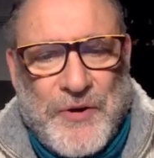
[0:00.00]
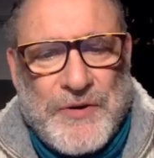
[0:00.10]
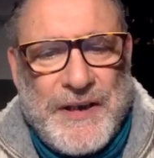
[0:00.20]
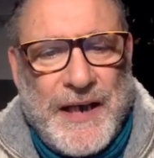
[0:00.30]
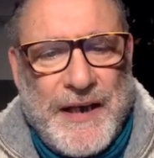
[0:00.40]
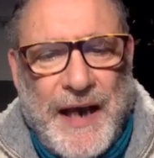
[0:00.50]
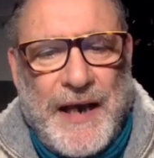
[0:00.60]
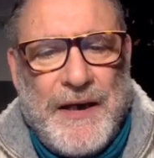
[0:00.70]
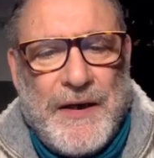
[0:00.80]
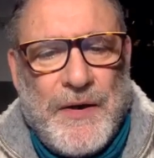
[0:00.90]
your
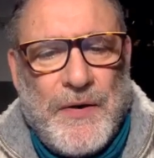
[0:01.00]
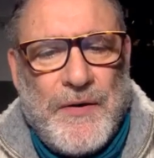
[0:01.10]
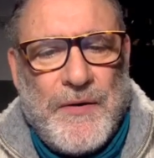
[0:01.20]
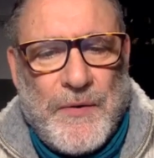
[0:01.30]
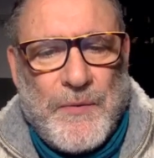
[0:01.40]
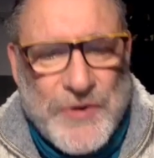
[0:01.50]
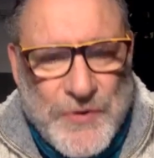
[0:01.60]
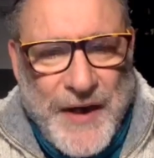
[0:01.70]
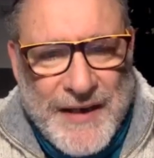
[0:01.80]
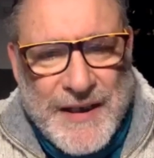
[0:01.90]
DNA was
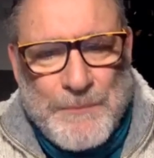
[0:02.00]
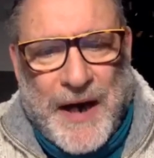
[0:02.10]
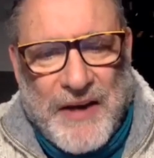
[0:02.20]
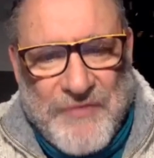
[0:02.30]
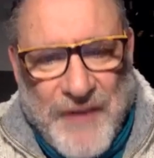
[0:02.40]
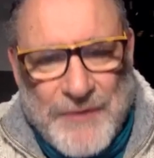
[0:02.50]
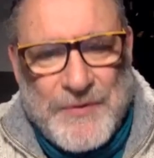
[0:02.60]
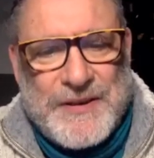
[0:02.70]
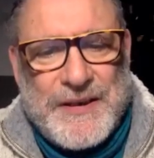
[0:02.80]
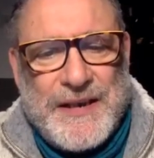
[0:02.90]
created by
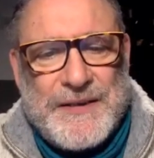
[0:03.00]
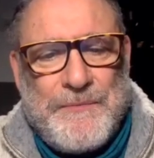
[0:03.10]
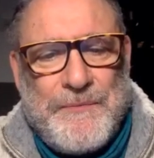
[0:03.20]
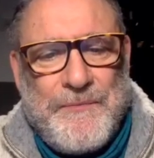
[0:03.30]
viruses.